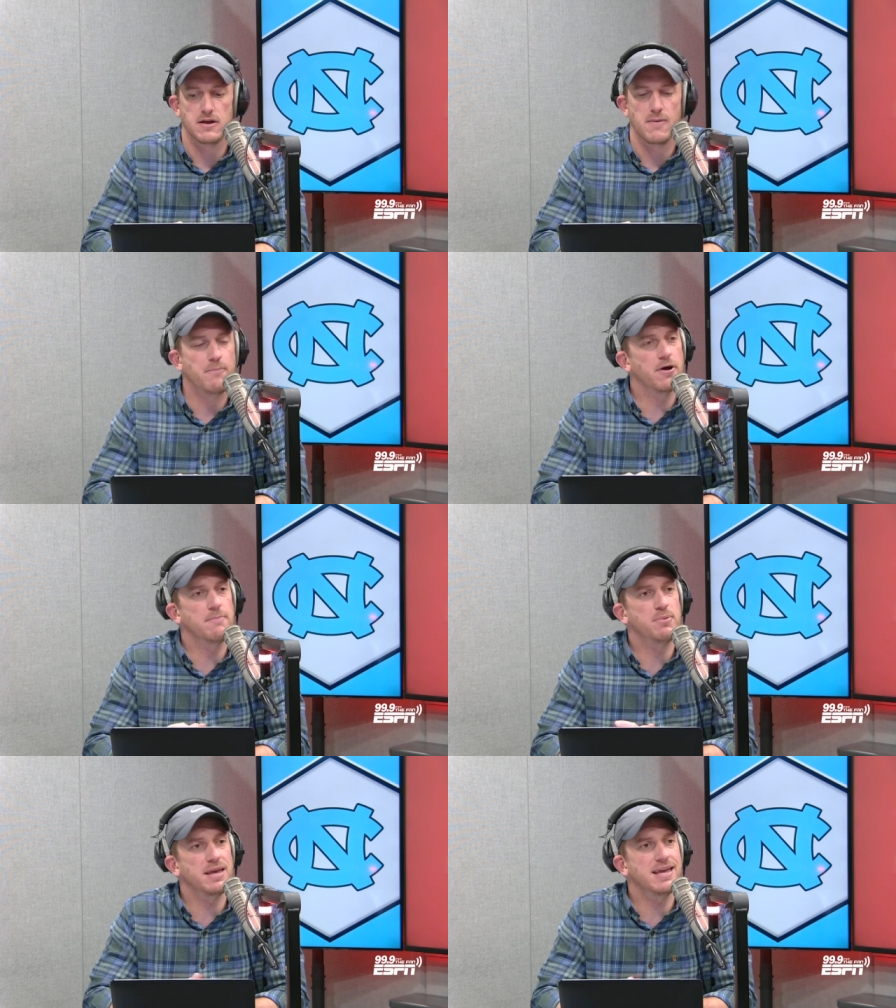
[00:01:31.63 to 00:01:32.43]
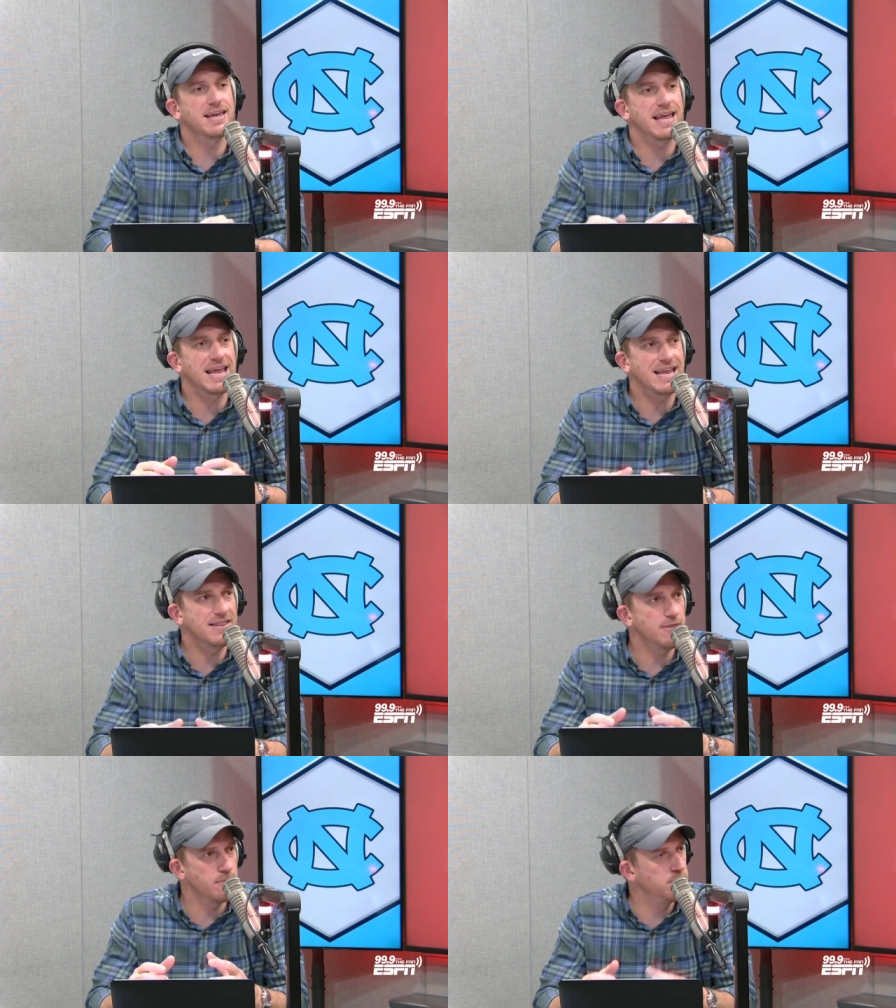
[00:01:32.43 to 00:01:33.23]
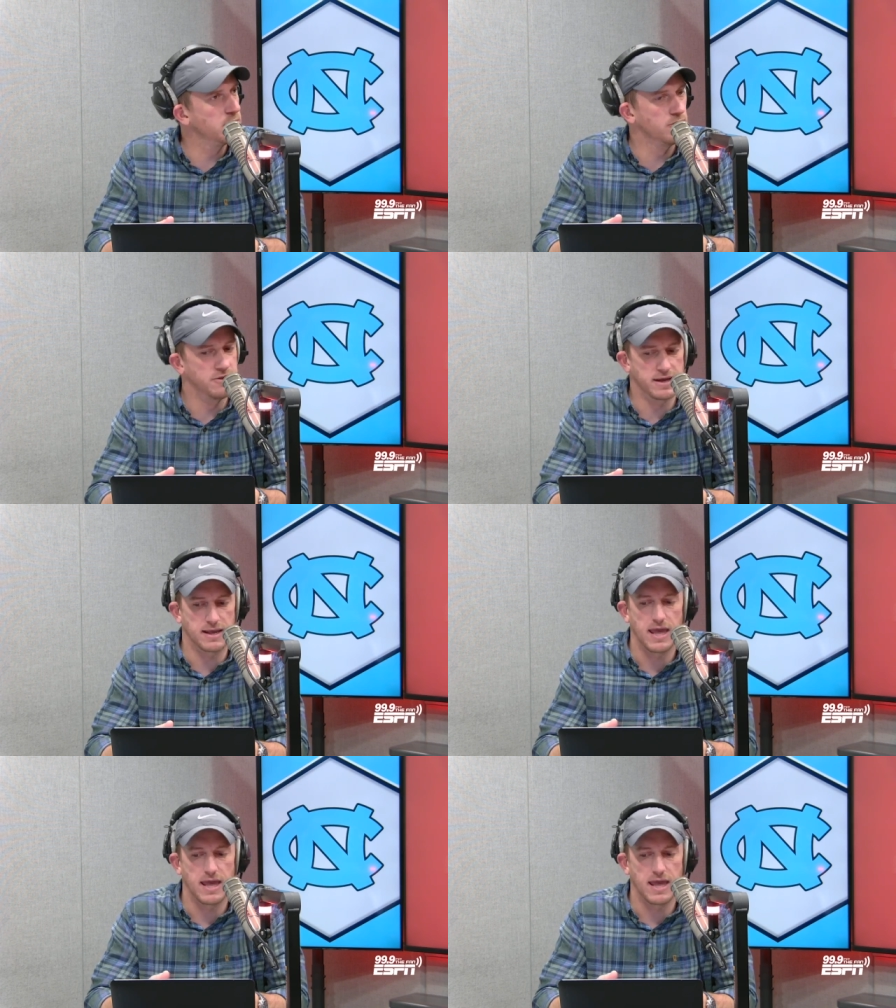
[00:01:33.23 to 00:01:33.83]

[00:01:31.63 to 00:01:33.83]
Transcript: But being in the building,